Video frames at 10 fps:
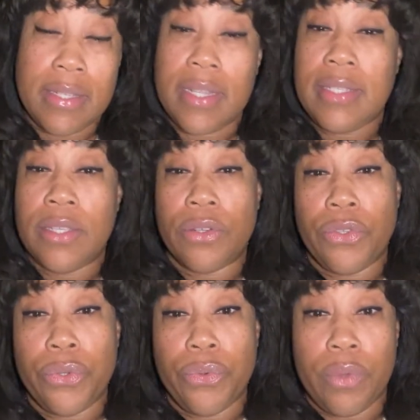until
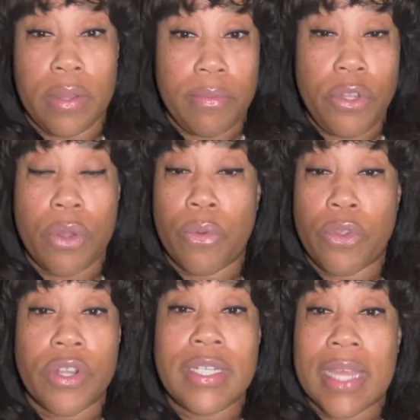
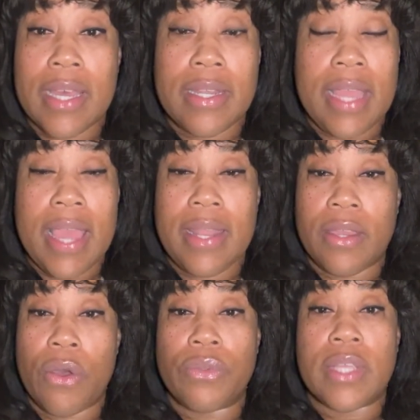you're done and it
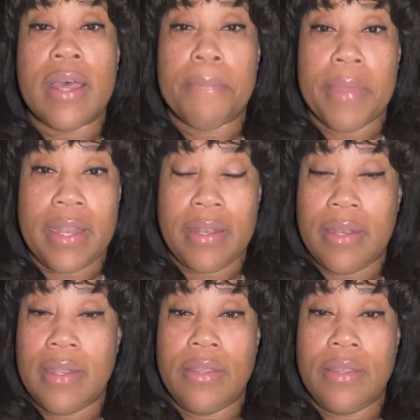goes up and,